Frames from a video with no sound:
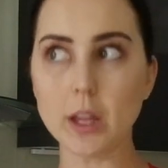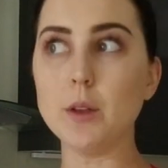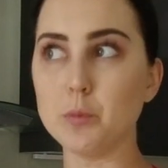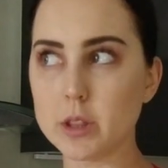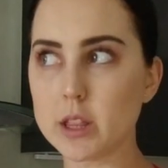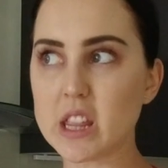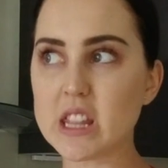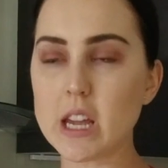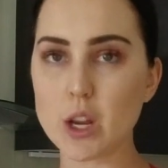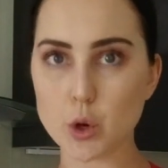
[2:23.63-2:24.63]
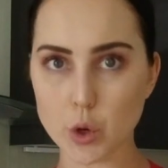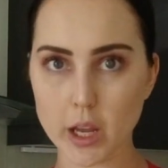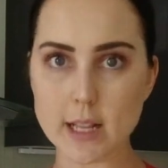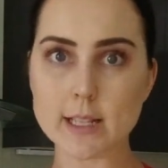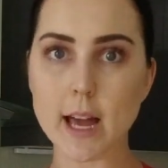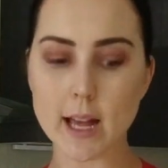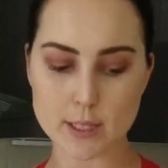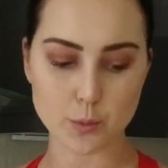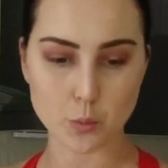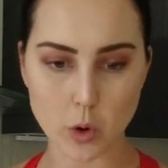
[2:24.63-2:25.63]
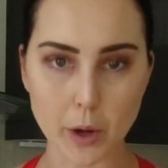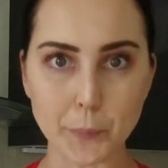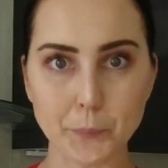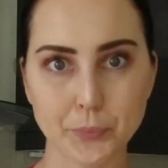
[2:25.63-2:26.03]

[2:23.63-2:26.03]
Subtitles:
in with the cookies as well.